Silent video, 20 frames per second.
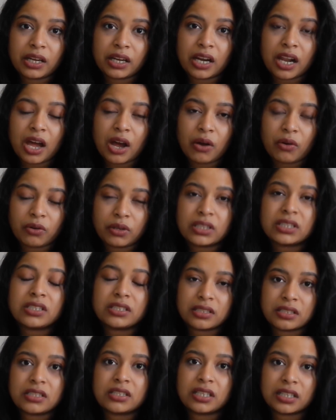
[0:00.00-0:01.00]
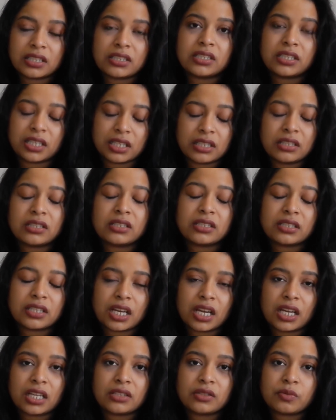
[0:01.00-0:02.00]
and now it's 16
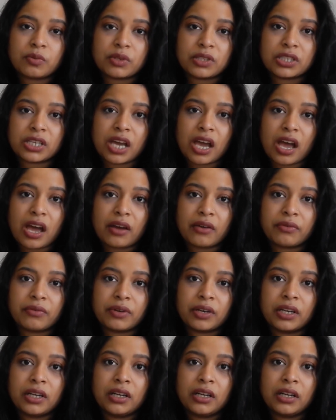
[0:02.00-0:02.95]
states which have